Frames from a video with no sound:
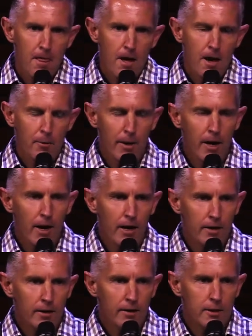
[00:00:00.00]
And when I
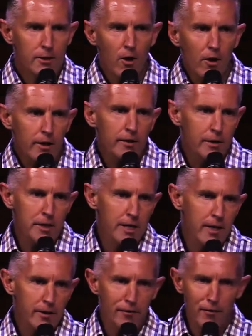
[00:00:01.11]
started this year
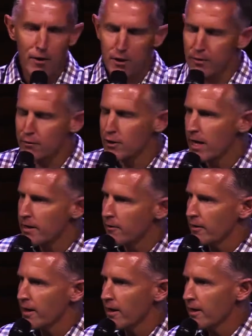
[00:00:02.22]
on the 1st of
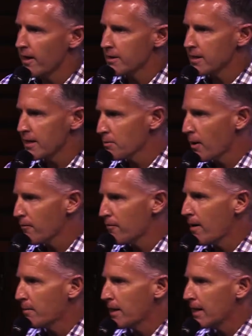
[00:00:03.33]
January, I said to my
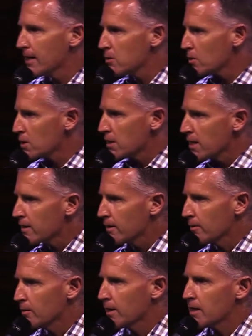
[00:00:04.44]
family, let's all seek the
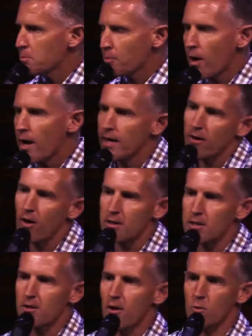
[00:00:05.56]
Lord. Let's pray and ask
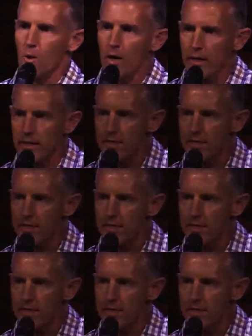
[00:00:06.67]
God, what does